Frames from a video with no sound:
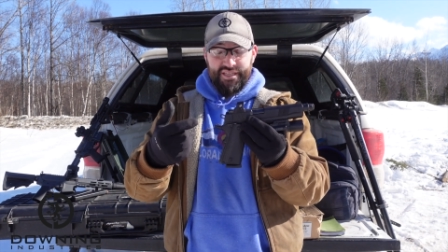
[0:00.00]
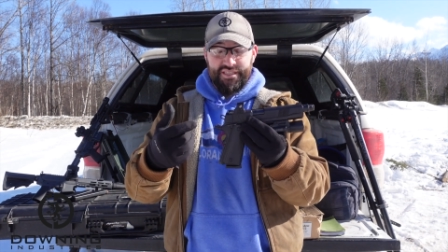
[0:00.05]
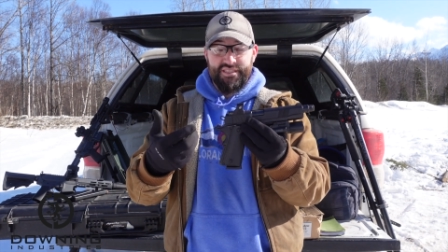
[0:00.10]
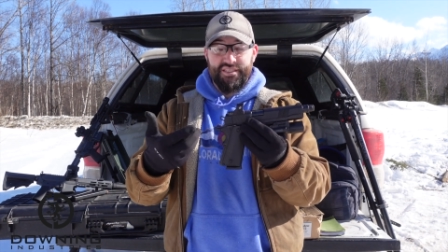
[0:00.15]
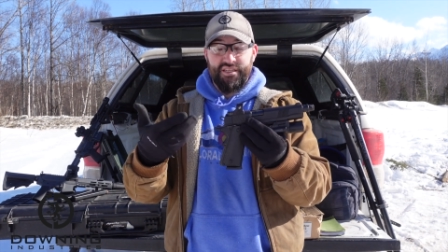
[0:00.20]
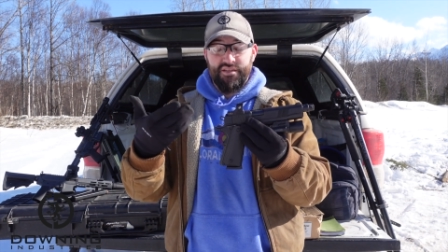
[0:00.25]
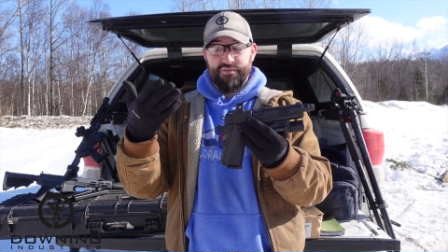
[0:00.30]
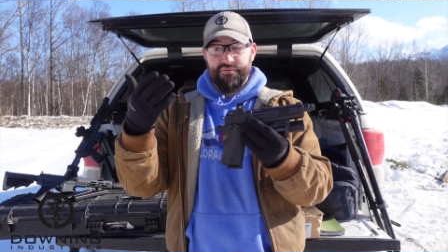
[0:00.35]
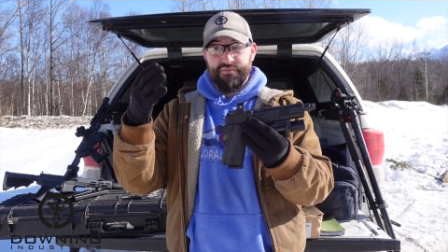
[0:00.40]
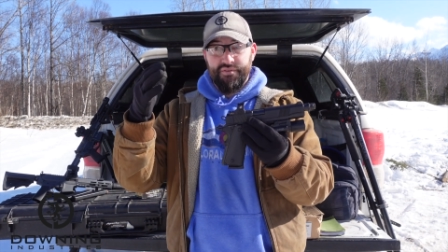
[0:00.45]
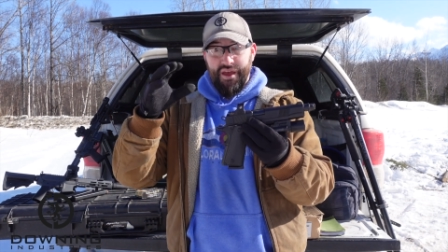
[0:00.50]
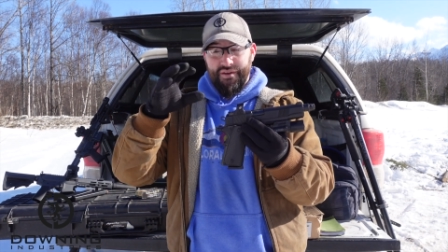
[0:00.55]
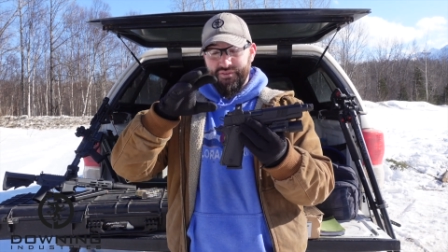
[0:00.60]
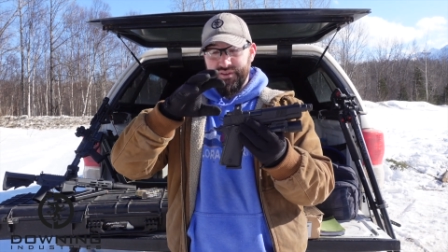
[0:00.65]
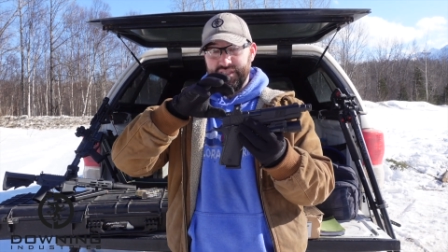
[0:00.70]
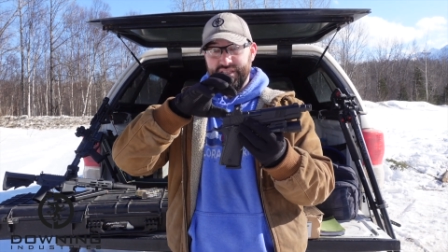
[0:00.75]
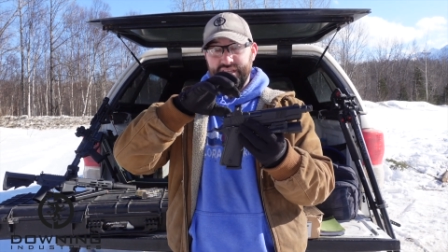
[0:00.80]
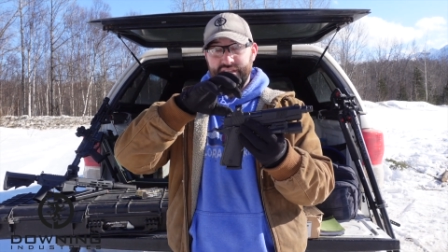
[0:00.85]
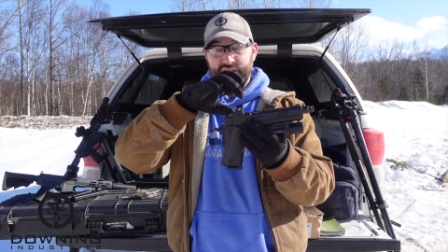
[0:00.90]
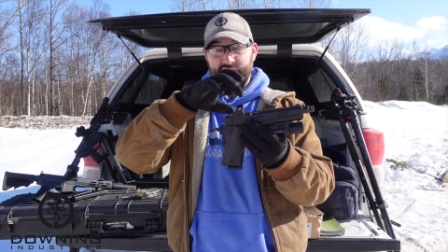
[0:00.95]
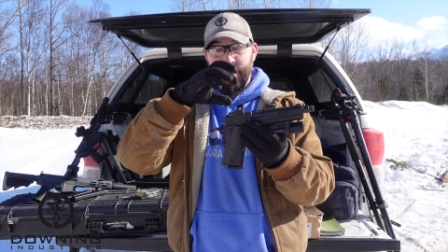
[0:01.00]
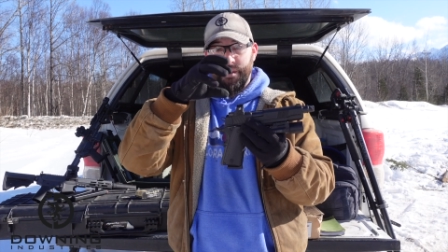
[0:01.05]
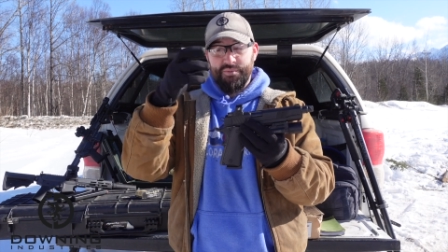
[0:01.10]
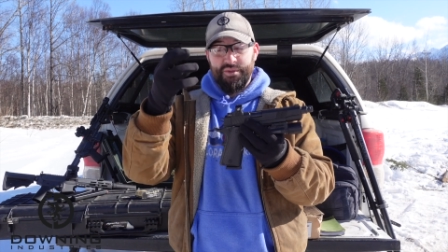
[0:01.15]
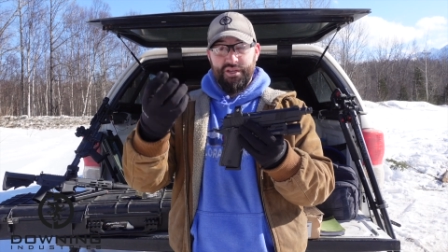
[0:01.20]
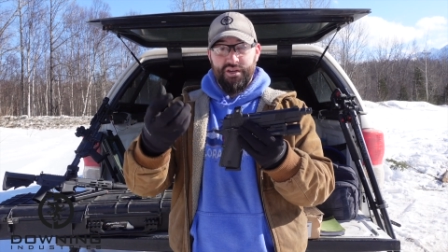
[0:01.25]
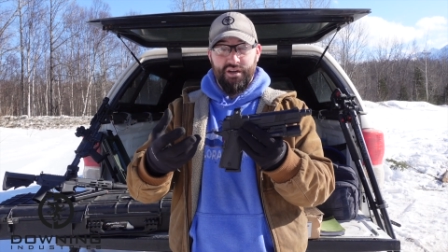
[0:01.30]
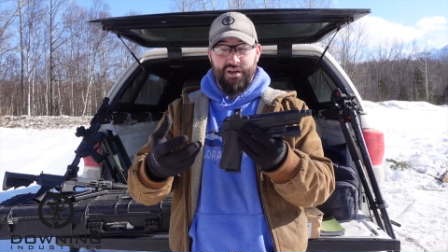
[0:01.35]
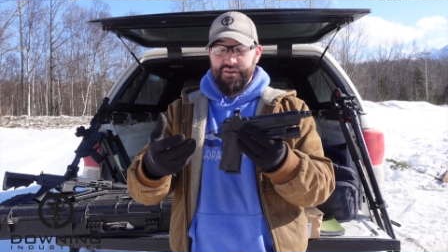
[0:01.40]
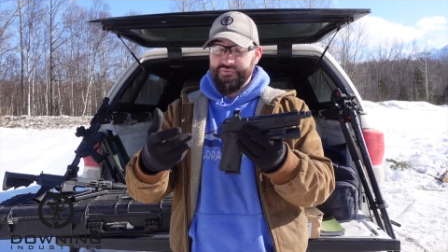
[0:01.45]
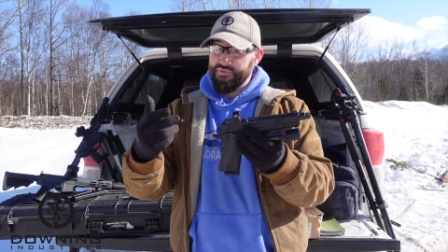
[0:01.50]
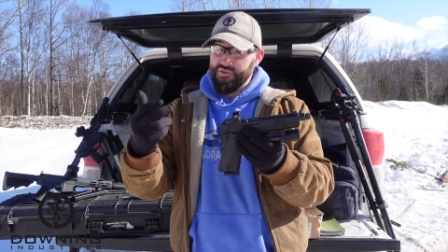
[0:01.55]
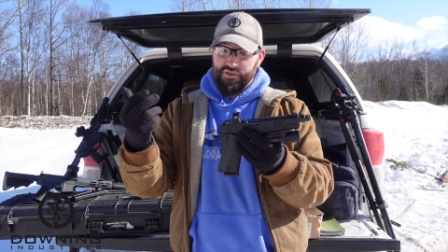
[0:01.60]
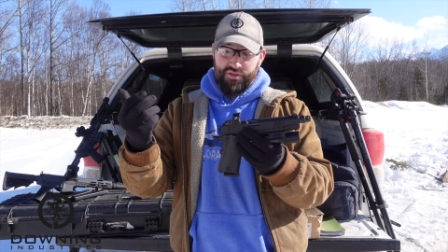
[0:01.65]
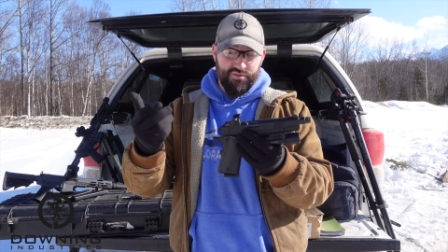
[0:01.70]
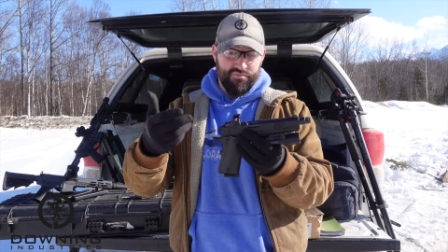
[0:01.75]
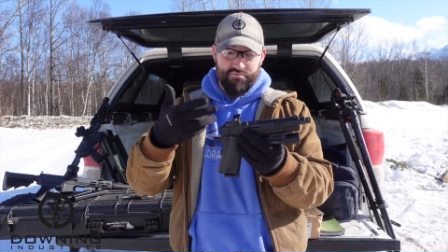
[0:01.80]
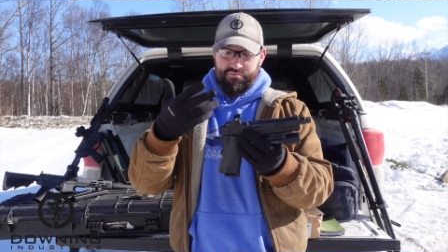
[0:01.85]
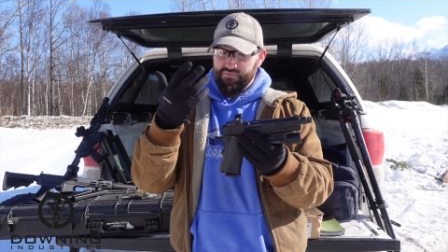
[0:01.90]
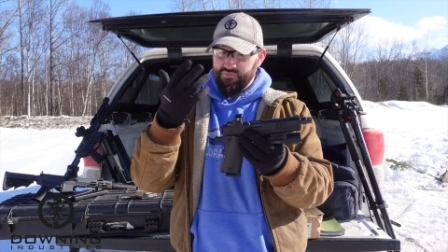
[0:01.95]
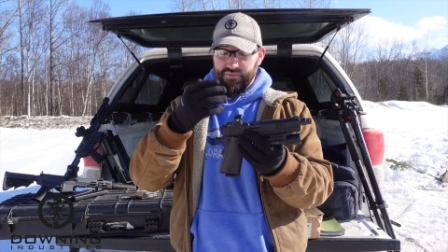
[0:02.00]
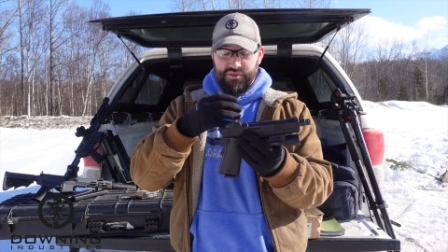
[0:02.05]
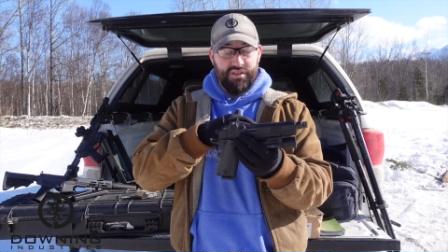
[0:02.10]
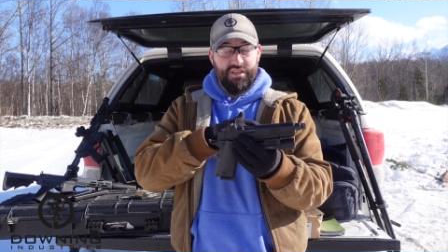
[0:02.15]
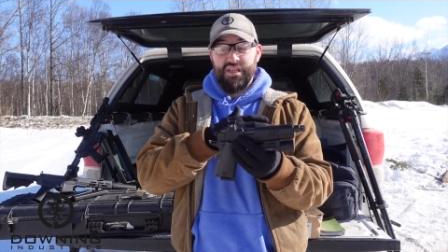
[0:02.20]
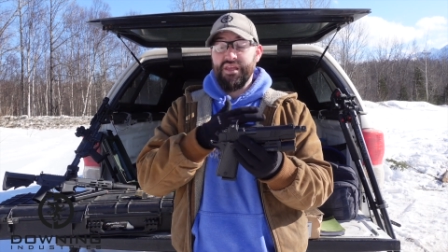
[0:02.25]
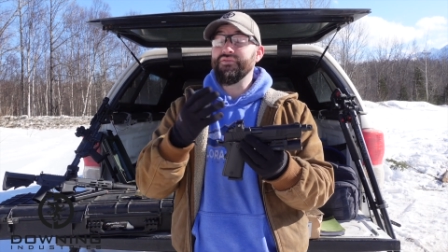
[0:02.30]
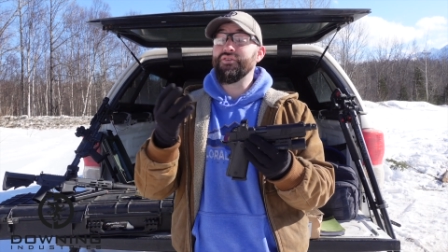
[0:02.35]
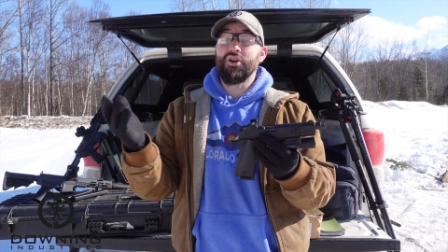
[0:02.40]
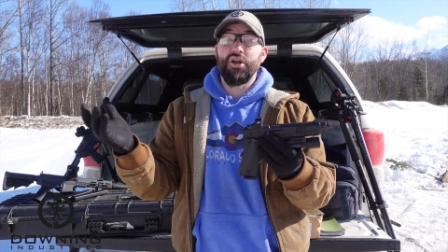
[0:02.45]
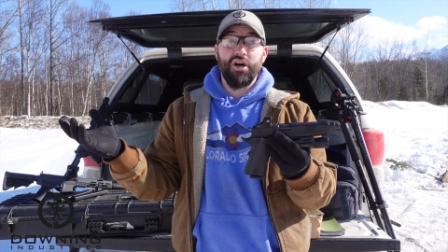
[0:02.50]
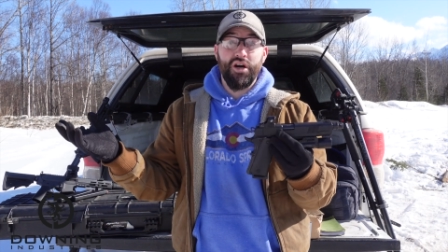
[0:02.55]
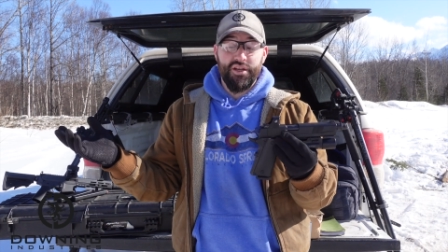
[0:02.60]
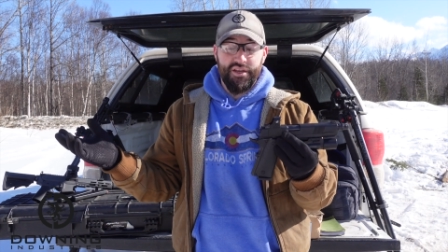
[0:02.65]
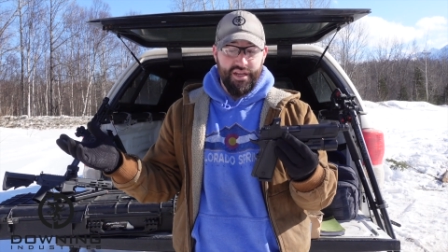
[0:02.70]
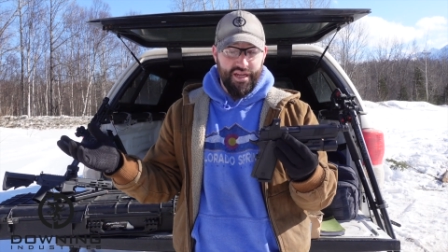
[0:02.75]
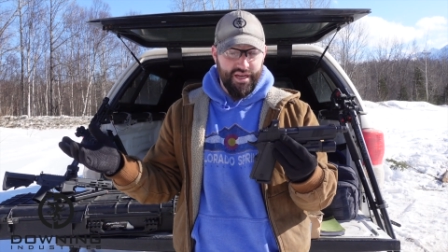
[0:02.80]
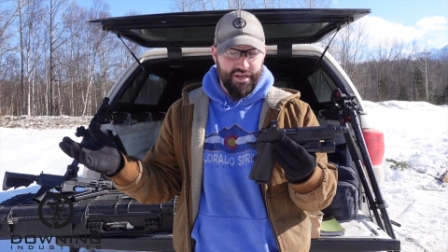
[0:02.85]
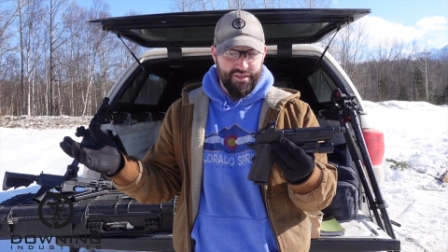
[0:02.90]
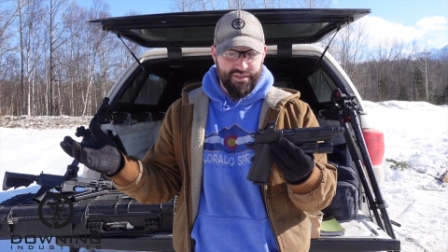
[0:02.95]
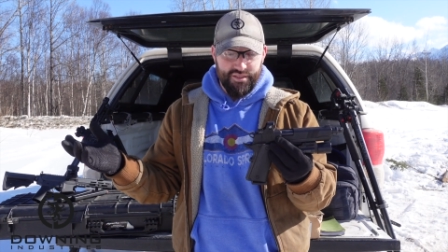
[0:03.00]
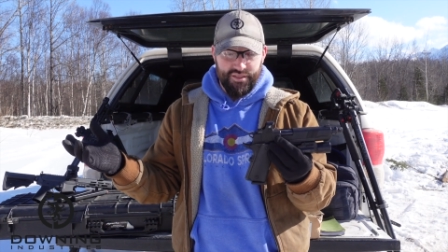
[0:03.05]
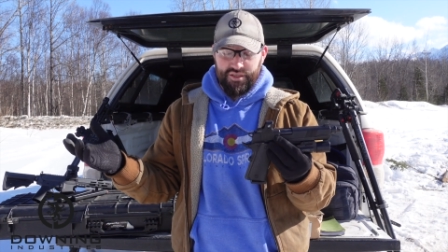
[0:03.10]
Instead of having to take the optic off, you can leave it on now.